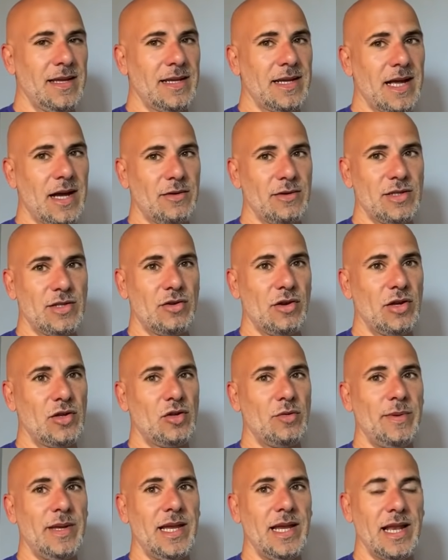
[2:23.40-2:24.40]
Now it's going
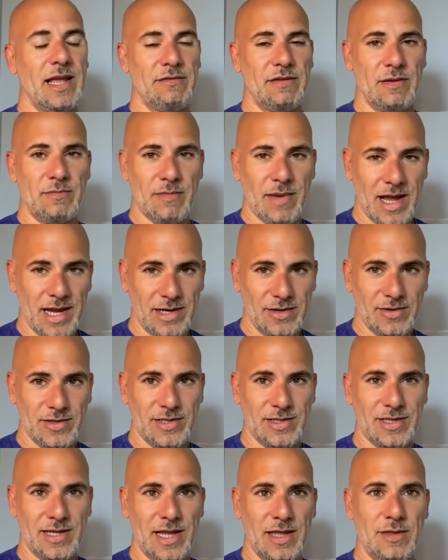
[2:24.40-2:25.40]
to be 11
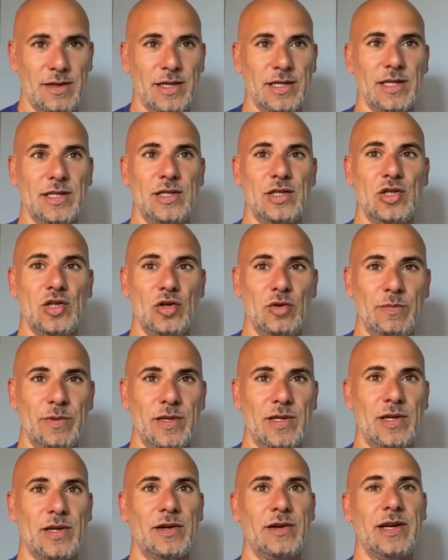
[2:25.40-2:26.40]
minus, and this is
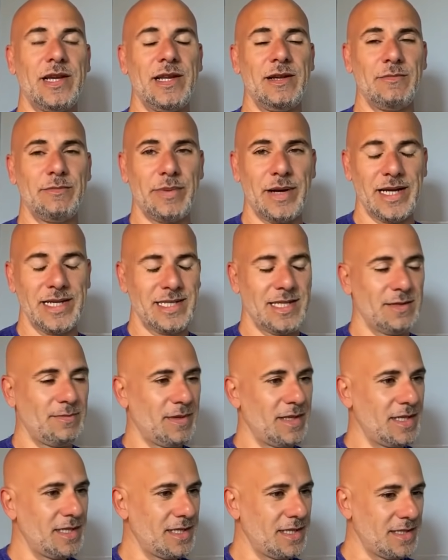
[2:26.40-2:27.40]
Jupiter in Pisces,
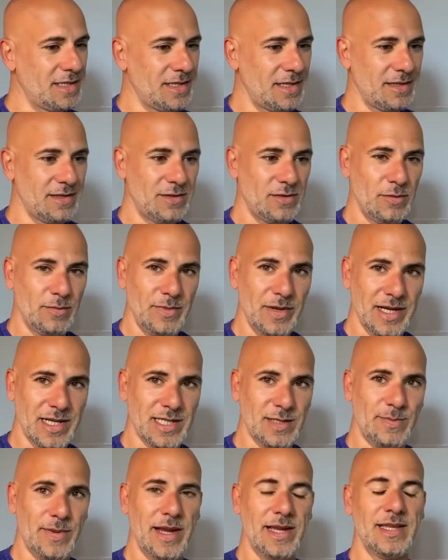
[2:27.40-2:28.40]
but this is to
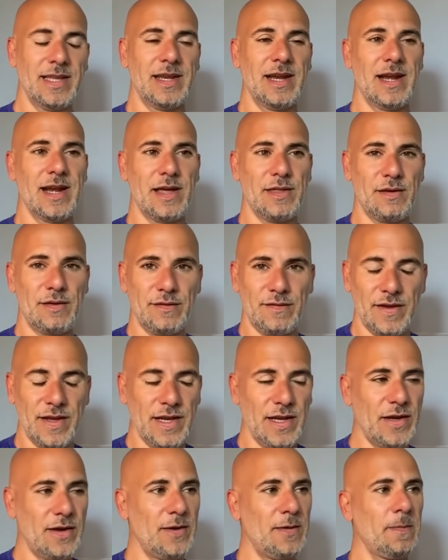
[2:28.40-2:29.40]
expand in another
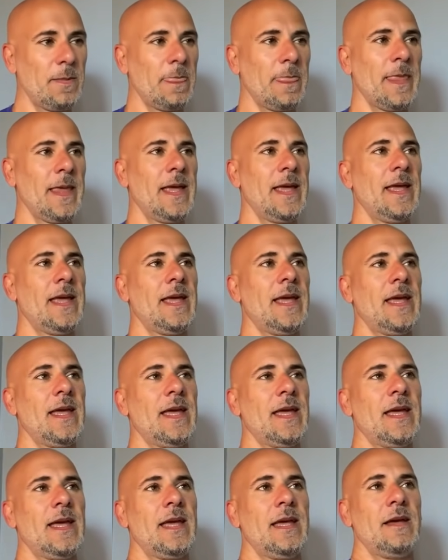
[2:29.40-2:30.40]
video.
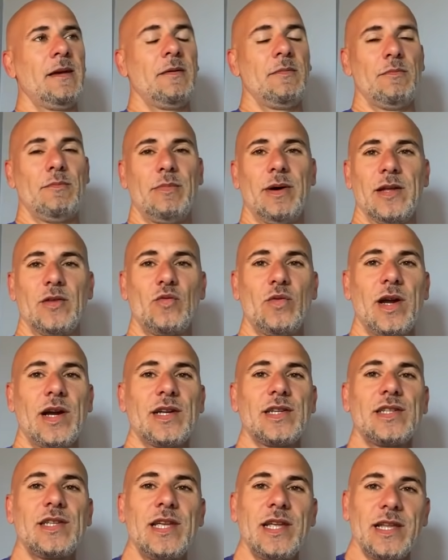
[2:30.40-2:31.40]
But we
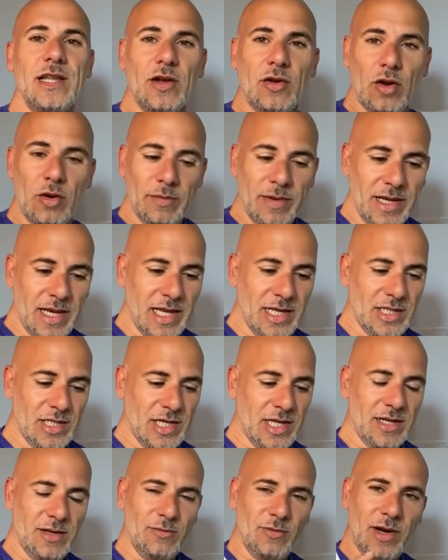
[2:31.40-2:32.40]
are seeing the
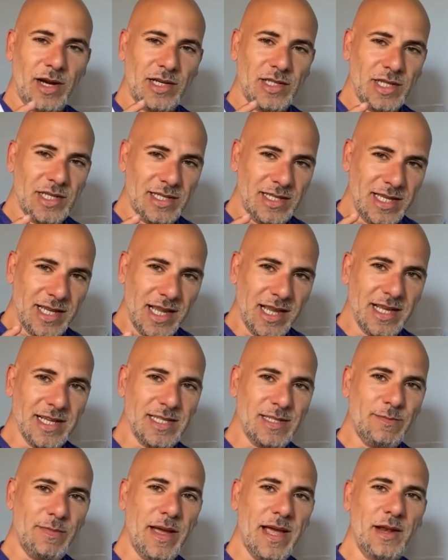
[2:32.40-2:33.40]
culmination. We are just taking a
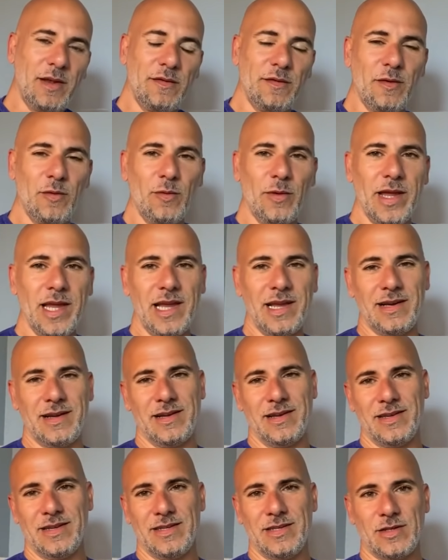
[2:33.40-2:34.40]
span of a week,
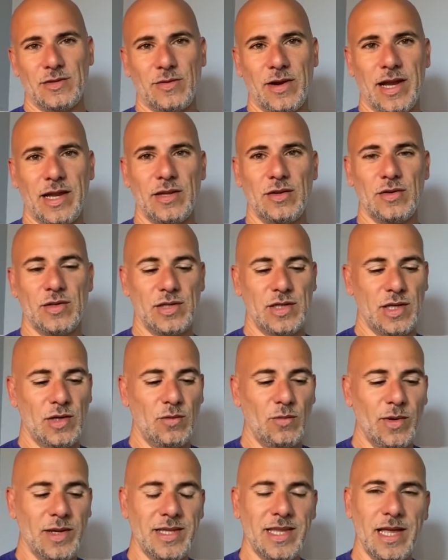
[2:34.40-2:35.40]
trying to see
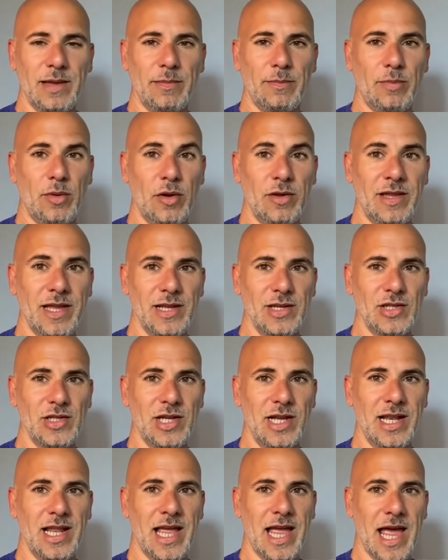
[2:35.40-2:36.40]
what the
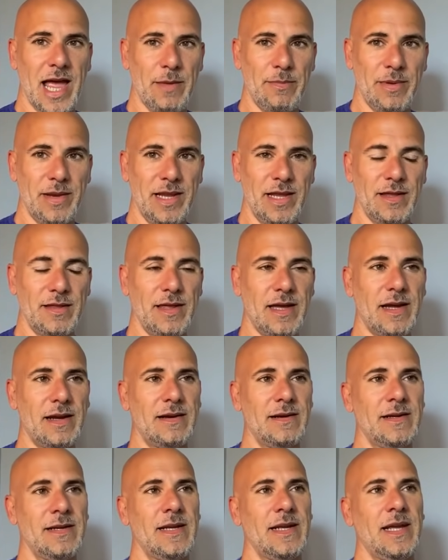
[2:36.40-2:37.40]
potential happening
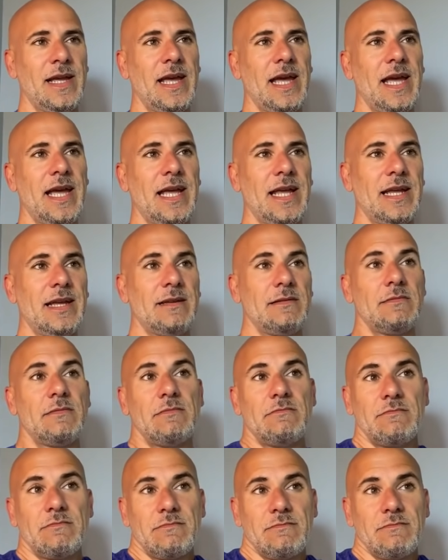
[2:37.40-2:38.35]
there and